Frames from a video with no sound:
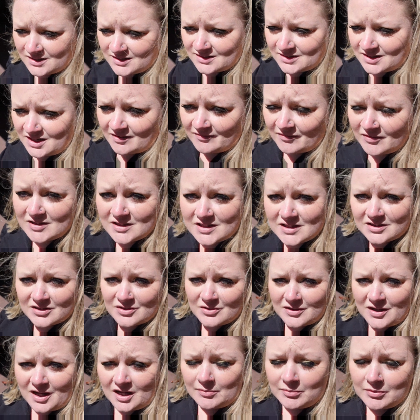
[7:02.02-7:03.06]
San Francisco
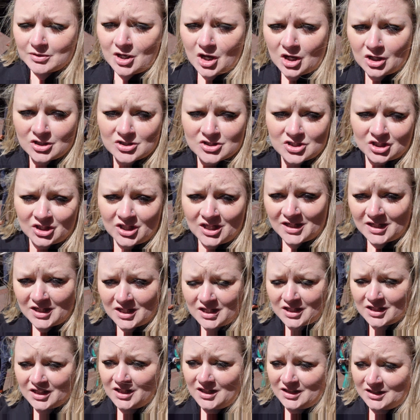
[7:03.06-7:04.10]
cable cars are like
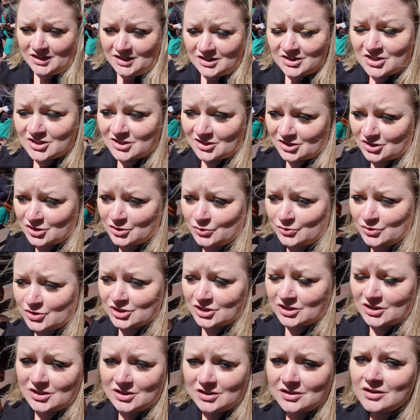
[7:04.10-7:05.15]
an
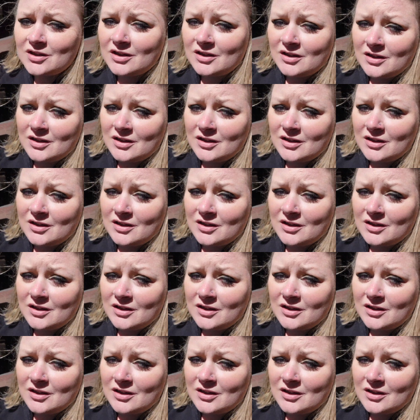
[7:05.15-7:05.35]
institution.